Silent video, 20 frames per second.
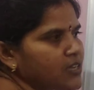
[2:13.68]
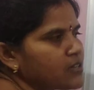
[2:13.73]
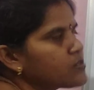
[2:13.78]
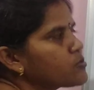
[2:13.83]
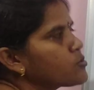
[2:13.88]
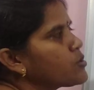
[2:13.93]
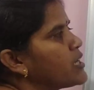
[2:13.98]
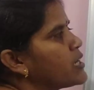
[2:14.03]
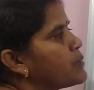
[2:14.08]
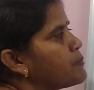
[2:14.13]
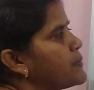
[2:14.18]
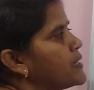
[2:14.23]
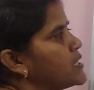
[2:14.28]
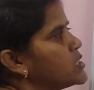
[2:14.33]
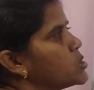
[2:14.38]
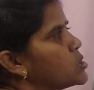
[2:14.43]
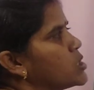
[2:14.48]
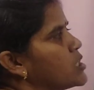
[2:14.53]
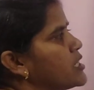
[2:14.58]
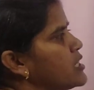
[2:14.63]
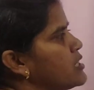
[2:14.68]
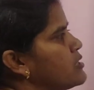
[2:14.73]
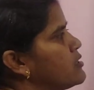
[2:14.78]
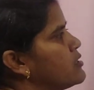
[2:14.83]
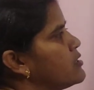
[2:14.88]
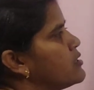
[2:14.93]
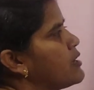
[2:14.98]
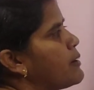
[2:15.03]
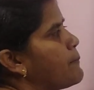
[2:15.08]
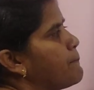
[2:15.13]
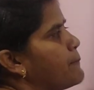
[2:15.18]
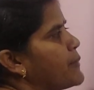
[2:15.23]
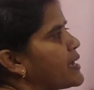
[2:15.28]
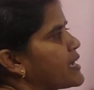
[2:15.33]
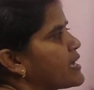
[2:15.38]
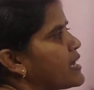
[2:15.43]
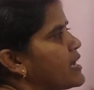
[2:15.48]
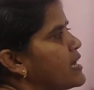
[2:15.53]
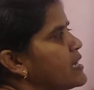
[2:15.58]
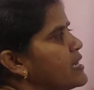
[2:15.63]
So I repeat children,
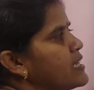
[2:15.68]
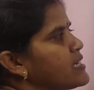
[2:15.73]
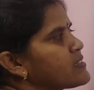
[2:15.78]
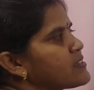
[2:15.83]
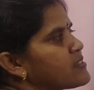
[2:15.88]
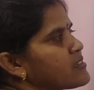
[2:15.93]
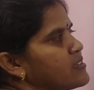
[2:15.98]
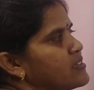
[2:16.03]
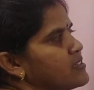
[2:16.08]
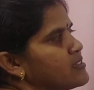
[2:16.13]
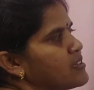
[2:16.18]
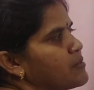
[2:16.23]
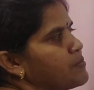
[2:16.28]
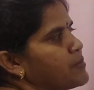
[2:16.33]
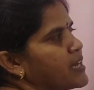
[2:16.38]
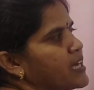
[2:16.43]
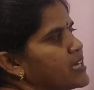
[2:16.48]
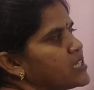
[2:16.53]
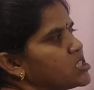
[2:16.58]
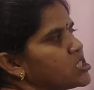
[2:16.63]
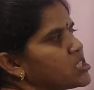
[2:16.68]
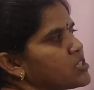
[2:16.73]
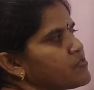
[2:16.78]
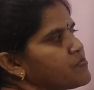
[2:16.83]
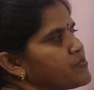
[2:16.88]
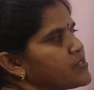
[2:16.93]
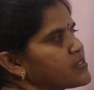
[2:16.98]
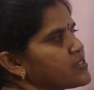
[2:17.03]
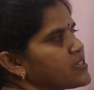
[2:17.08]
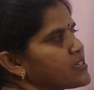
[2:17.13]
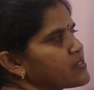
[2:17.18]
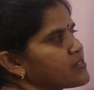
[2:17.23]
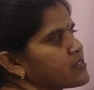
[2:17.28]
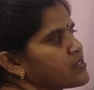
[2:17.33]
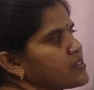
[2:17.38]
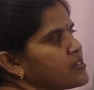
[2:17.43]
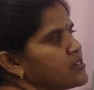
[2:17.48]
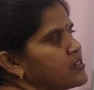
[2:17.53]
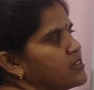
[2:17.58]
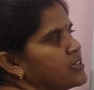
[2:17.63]
mechanics is a branch of
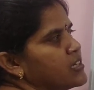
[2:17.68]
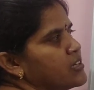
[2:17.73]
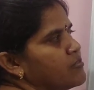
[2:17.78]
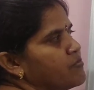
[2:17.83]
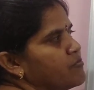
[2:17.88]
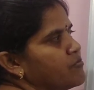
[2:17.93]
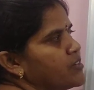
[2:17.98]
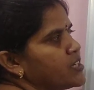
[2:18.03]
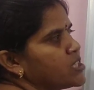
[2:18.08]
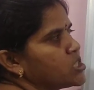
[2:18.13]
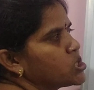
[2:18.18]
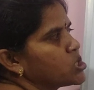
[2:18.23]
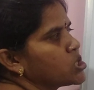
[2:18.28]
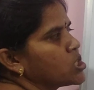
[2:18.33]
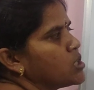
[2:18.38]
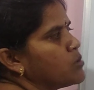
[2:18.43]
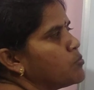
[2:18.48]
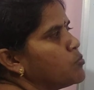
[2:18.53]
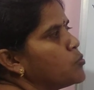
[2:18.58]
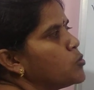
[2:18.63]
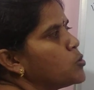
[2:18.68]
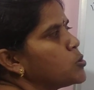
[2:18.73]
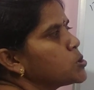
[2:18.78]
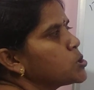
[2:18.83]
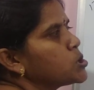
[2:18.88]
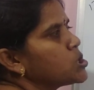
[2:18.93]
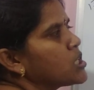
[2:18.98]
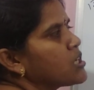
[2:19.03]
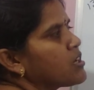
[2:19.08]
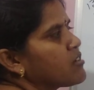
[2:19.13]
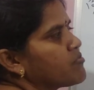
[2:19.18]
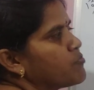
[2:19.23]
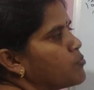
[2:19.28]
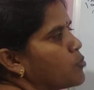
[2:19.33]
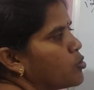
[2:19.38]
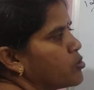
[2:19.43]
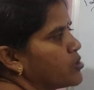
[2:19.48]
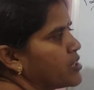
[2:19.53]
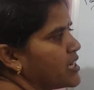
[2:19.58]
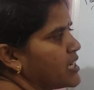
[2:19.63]
physics in which motion of
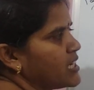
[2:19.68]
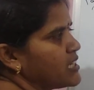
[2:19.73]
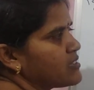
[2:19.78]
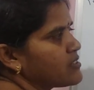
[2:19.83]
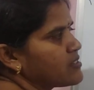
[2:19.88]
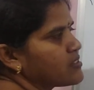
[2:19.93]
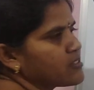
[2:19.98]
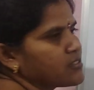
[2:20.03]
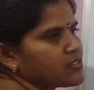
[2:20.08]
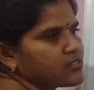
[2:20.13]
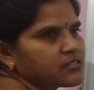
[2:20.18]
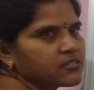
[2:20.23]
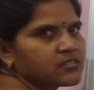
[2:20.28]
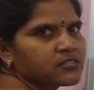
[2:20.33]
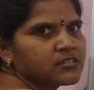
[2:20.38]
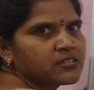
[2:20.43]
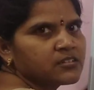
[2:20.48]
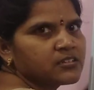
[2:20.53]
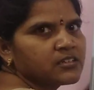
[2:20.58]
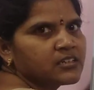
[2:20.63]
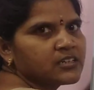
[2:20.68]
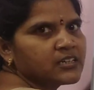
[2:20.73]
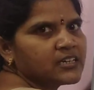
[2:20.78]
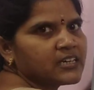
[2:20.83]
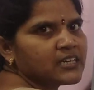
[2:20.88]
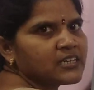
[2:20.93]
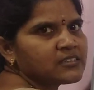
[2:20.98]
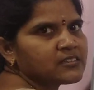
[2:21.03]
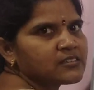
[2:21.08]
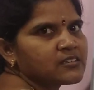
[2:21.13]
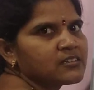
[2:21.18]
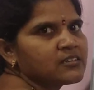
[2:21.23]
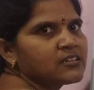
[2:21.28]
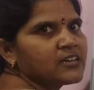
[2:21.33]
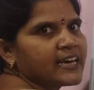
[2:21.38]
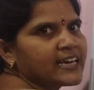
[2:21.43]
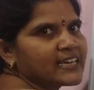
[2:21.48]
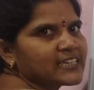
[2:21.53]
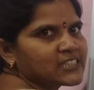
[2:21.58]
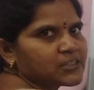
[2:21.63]
bodies is
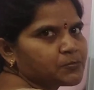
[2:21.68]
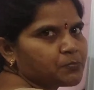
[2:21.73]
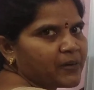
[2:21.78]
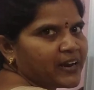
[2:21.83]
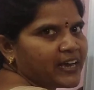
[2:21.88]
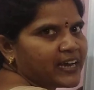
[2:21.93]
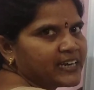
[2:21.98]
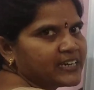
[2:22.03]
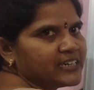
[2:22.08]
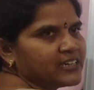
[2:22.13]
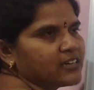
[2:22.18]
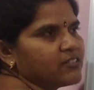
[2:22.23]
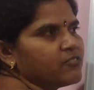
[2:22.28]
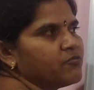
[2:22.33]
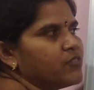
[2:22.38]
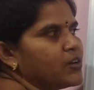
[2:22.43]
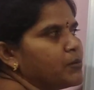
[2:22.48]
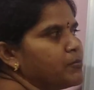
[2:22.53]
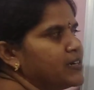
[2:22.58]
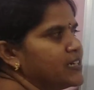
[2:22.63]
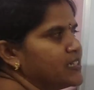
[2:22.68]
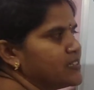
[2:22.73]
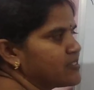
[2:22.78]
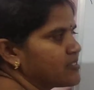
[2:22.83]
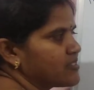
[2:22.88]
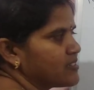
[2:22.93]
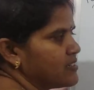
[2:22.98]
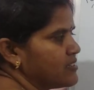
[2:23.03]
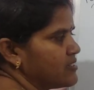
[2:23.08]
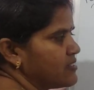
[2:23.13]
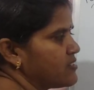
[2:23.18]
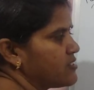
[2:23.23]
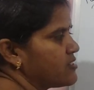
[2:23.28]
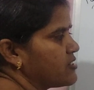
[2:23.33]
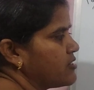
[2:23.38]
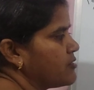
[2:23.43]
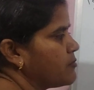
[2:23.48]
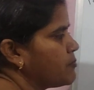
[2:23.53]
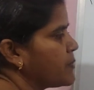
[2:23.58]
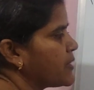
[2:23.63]
explained, will be
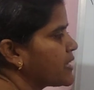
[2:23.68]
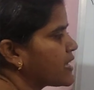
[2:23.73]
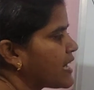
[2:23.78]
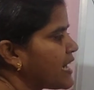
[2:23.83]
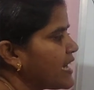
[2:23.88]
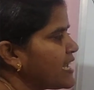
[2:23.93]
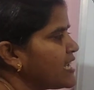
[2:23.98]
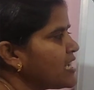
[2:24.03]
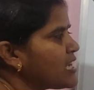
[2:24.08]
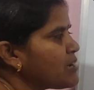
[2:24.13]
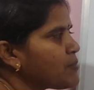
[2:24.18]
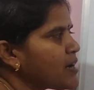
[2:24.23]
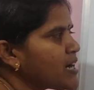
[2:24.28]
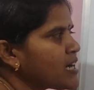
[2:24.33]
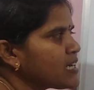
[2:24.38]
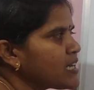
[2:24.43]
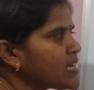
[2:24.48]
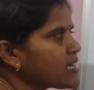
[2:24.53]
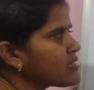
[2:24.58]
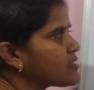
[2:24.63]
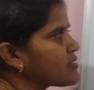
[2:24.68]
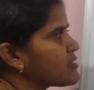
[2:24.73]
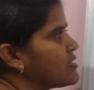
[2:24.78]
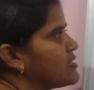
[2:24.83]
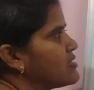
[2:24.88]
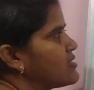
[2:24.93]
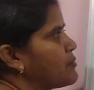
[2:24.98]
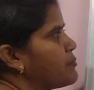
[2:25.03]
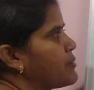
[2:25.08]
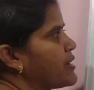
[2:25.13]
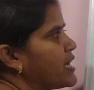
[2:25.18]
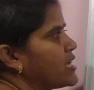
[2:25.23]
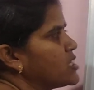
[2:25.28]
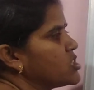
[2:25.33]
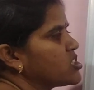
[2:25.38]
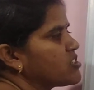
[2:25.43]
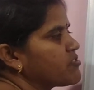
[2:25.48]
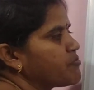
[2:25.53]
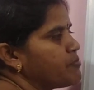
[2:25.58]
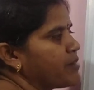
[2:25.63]
discussed. Kinematics is a
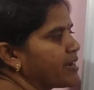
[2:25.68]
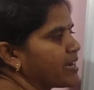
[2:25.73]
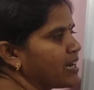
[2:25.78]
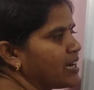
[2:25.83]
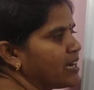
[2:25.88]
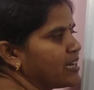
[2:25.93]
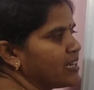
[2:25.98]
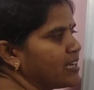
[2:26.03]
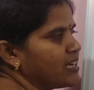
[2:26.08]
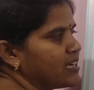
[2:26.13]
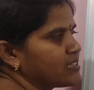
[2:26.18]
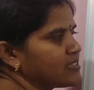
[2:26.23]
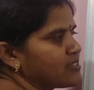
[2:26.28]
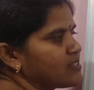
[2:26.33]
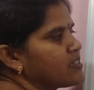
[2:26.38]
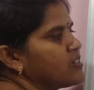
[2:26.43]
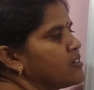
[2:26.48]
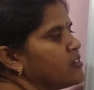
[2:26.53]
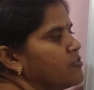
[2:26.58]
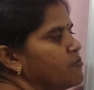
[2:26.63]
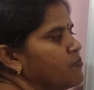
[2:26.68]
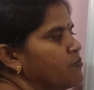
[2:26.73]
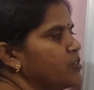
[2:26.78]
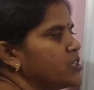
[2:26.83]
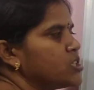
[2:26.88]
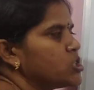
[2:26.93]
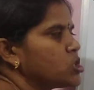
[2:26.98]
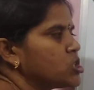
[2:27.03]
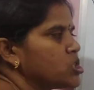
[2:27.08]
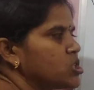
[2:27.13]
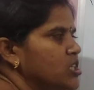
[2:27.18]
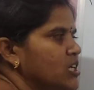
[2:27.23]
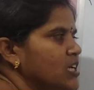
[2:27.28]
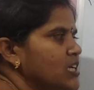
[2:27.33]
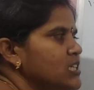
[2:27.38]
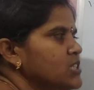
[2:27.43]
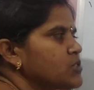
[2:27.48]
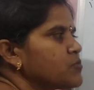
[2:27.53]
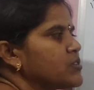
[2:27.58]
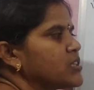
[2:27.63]
branch of mechanics which
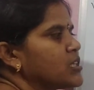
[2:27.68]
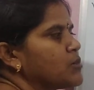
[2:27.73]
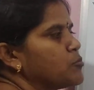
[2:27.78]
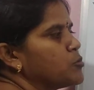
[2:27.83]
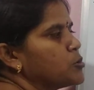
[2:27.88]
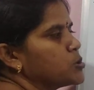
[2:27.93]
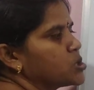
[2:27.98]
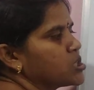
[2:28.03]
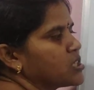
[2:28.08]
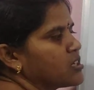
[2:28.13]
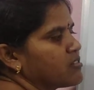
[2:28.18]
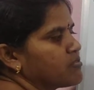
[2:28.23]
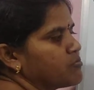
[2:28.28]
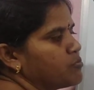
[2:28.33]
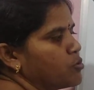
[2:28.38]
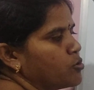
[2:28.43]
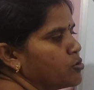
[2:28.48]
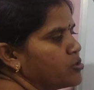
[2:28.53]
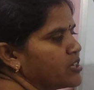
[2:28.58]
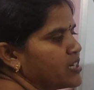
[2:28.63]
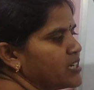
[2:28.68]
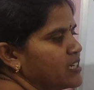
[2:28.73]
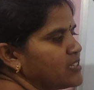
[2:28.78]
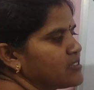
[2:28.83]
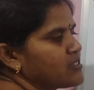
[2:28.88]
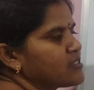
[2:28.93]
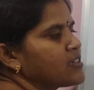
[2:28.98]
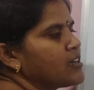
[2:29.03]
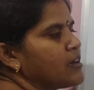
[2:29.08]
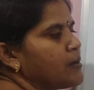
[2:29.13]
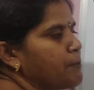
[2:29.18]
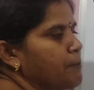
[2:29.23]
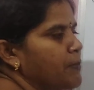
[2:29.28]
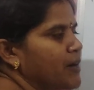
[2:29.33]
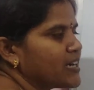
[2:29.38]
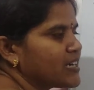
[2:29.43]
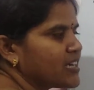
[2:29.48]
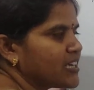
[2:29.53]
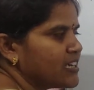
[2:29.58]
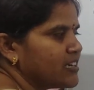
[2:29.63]
deals with the motion of bodies,
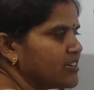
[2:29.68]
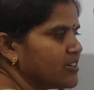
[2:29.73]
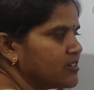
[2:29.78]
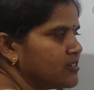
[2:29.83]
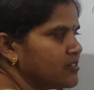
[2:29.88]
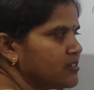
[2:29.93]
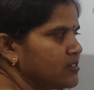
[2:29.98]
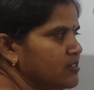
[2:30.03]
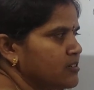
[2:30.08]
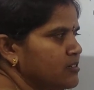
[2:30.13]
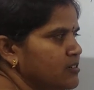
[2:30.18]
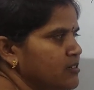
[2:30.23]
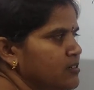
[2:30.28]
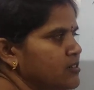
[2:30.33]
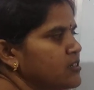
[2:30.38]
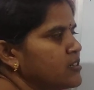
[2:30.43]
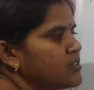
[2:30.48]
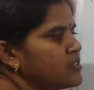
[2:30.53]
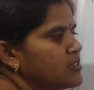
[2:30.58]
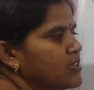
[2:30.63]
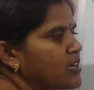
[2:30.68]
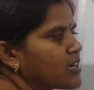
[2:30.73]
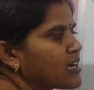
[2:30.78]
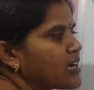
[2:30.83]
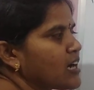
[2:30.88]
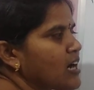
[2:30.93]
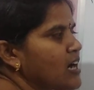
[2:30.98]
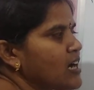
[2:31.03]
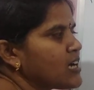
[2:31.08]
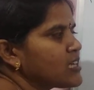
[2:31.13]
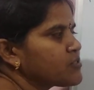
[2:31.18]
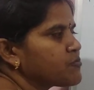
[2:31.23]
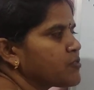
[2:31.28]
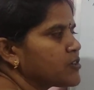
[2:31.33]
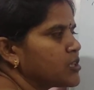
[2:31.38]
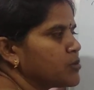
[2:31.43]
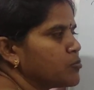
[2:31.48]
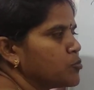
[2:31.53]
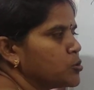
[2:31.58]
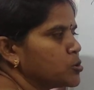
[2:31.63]
but here the cause
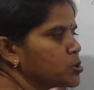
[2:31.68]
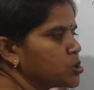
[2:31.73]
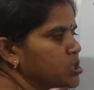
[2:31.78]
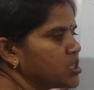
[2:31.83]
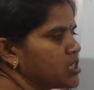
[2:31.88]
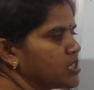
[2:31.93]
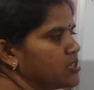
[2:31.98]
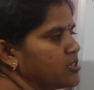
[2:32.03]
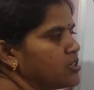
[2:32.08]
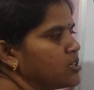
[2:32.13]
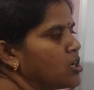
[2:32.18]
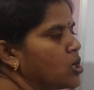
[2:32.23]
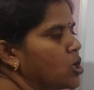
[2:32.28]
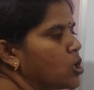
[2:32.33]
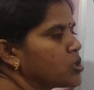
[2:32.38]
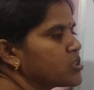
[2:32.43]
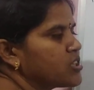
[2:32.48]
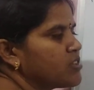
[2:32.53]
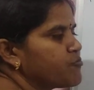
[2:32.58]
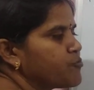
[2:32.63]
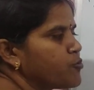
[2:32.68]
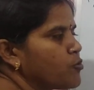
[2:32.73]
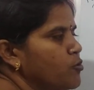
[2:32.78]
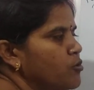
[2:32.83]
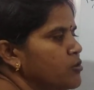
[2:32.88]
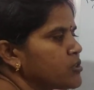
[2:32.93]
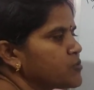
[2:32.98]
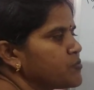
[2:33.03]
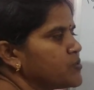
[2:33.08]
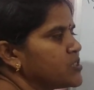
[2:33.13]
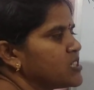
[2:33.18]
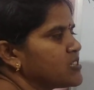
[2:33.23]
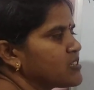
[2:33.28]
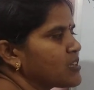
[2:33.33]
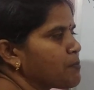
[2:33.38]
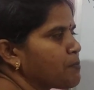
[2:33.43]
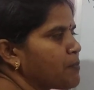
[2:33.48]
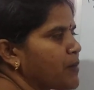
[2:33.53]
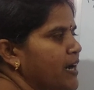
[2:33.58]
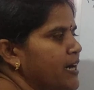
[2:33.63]
for the motion or the force which is
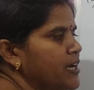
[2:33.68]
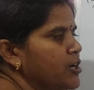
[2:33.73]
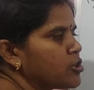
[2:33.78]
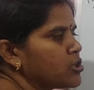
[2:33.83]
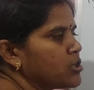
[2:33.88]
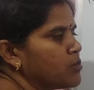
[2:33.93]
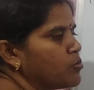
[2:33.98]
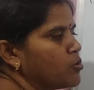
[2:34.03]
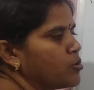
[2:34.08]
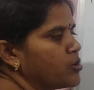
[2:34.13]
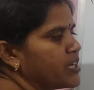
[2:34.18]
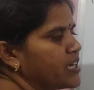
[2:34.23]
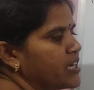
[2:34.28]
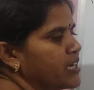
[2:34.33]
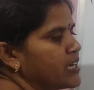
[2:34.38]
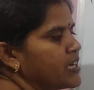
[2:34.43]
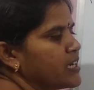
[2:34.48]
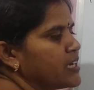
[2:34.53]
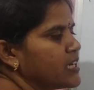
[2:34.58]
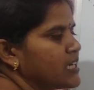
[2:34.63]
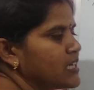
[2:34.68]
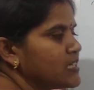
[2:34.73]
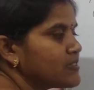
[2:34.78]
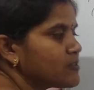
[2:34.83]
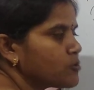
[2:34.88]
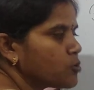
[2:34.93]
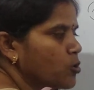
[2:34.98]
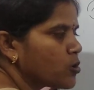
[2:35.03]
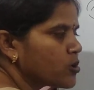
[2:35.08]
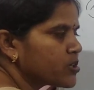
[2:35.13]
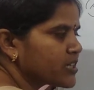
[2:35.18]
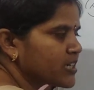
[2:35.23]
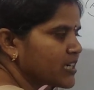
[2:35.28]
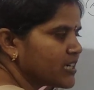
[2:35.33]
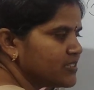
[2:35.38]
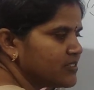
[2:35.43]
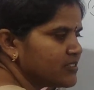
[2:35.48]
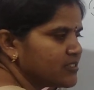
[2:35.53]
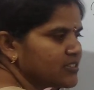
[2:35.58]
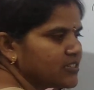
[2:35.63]
applied on the body is not
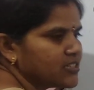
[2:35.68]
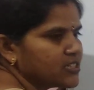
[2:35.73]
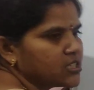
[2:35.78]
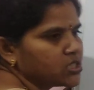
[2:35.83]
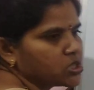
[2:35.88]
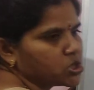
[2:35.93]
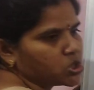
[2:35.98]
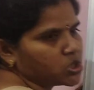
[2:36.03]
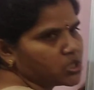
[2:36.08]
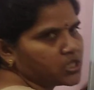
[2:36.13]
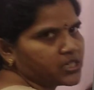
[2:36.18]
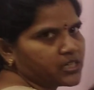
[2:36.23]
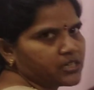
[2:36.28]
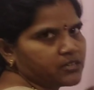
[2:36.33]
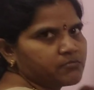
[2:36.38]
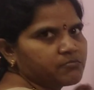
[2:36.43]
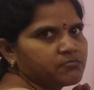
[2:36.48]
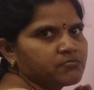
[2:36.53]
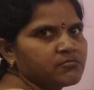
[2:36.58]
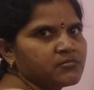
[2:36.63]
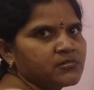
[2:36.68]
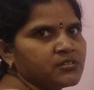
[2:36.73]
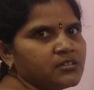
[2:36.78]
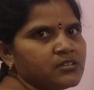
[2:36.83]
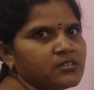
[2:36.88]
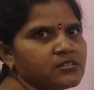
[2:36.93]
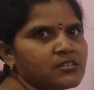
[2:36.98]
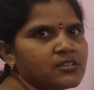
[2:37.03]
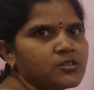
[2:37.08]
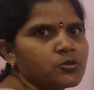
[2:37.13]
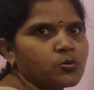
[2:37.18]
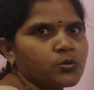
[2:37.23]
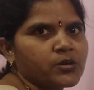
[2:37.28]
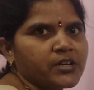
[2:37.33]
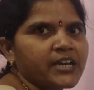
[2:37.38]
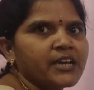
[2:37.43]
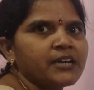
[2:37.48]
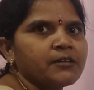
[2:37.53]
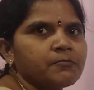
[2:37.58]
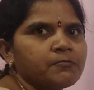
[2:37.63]
considered, children. Is it
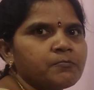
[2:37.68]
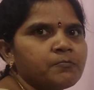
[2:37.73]
okay?